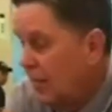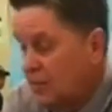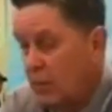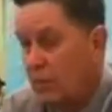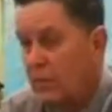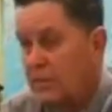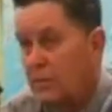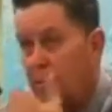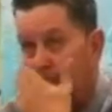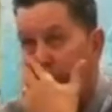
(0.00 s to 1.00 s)
That's one of the
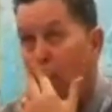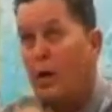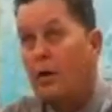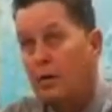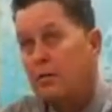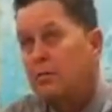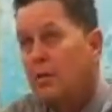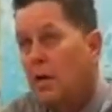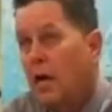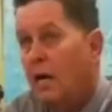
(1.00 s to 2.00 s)
reasons we played Mark
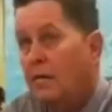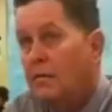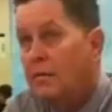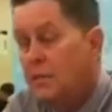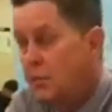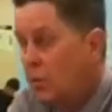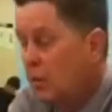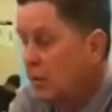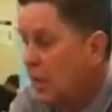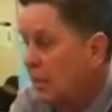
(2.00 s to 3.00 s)
a lot this
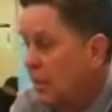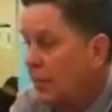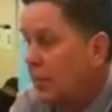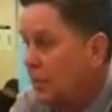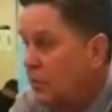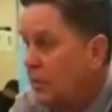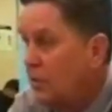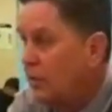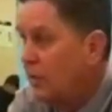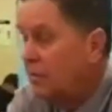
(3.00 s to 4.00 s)
morning, the other day, because we
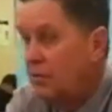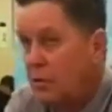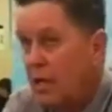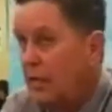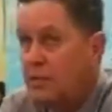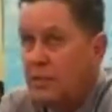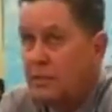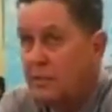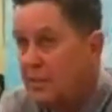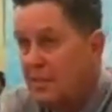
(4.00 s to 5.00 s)
knew that you
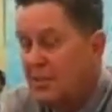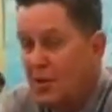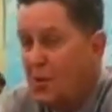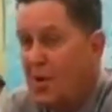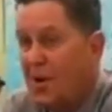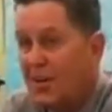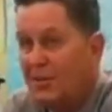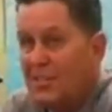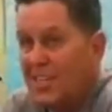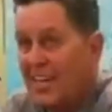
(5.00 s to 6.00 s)
just
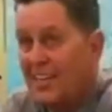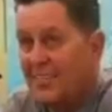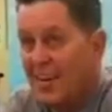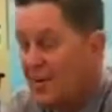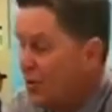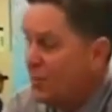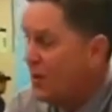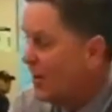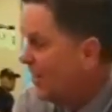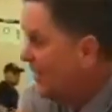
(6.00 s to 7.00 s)
can't ignore
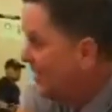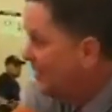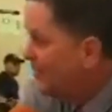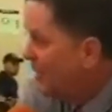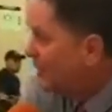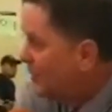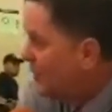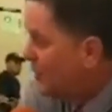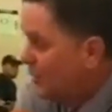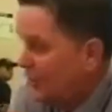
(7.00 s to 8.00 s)
Mark. Mark's
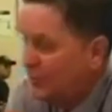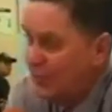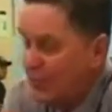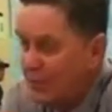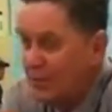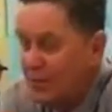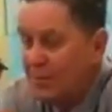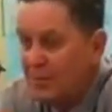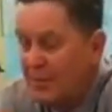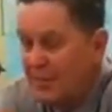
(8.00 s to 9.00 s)
going to hurt you if you ignore
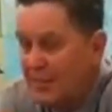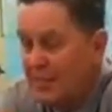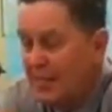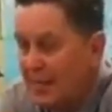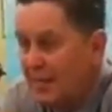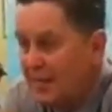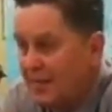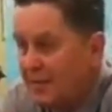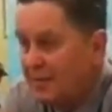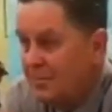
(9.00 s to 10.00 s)

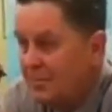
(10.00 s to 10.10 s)
him.